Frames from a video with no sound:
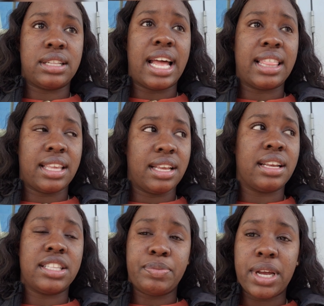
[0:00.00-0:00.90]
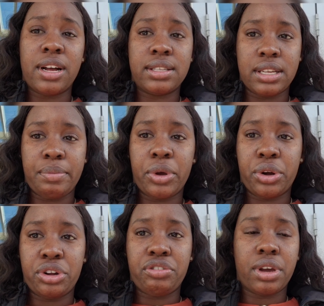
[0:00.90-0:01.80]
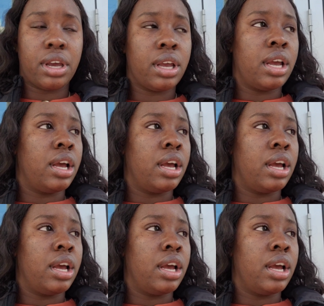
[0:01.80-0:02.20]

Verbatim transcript: i think it's because i'm hungry